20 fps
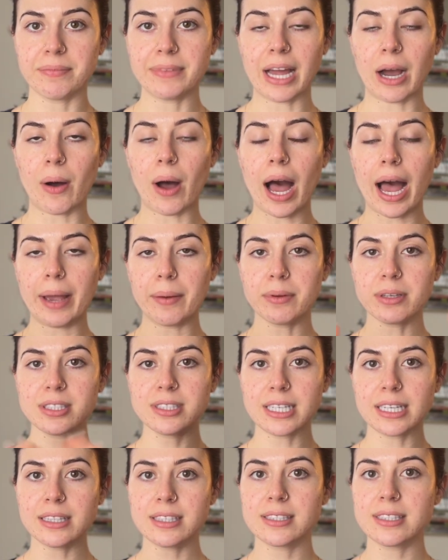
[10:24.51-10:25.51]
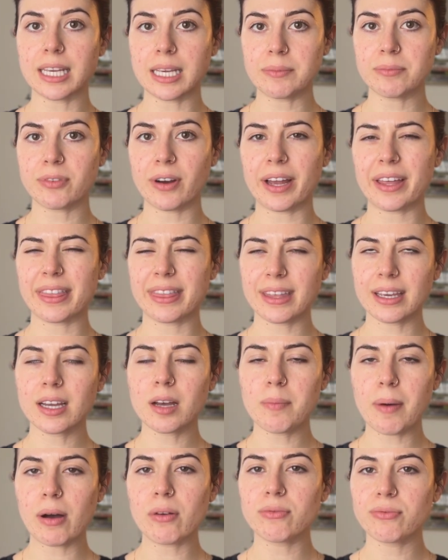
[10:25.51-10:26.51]
Now, I will stay the same for I think
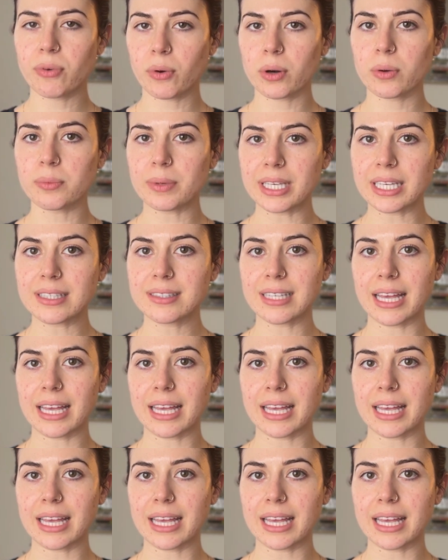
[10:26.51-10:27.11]
about 4 weeks,